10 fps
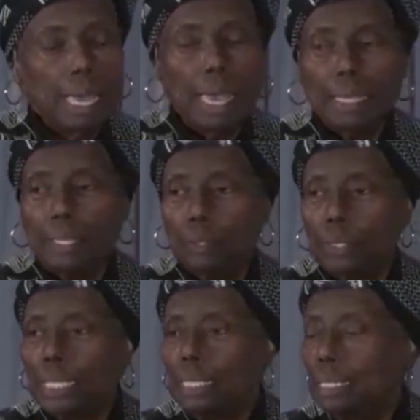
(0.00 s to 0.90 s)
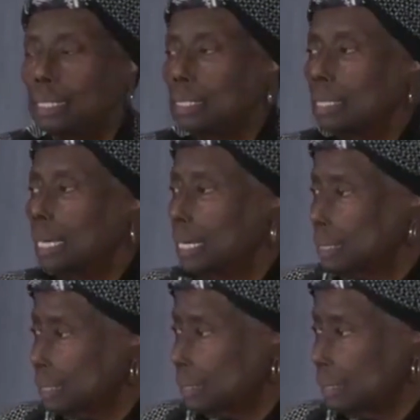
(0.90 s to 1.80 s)
and on the
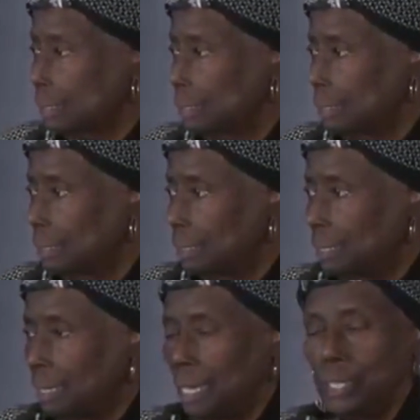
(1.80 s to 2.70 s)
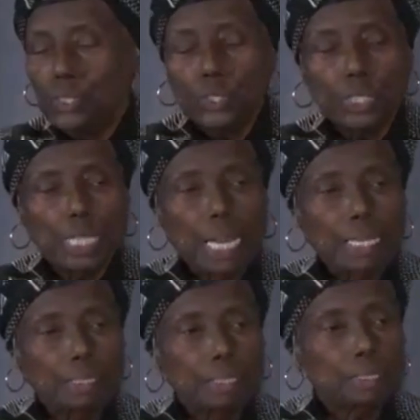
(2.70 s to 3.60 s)
us,
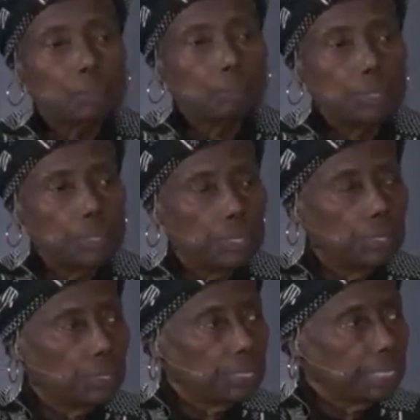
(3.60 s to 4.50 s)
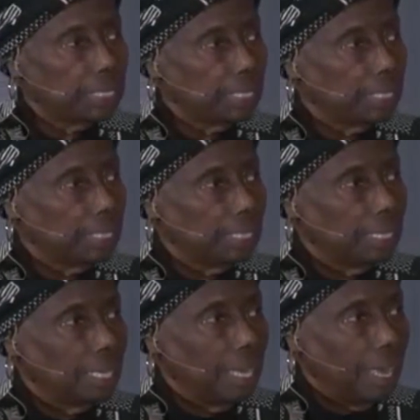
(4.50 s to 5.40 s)
internalized superiority
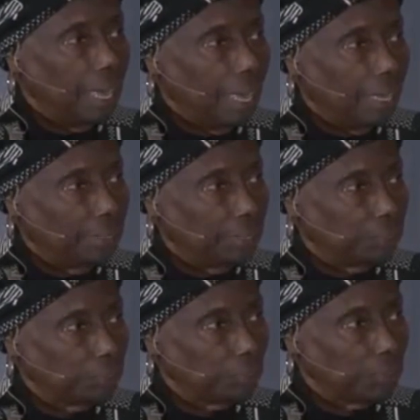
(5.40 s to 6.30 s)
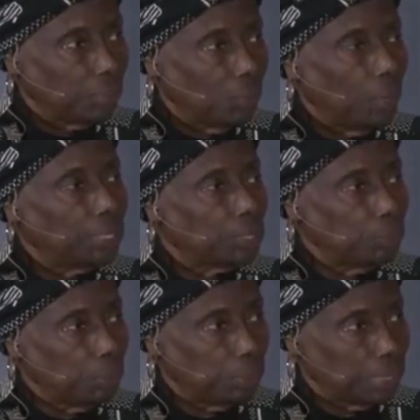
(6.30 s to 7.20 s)
and white
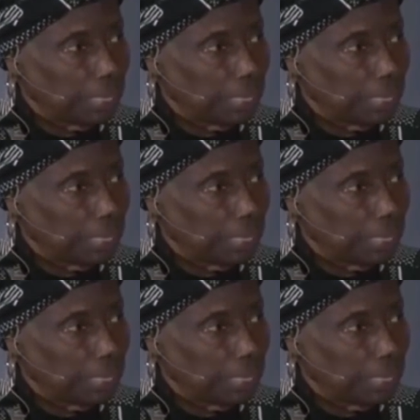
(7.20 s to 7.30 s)
supremacy.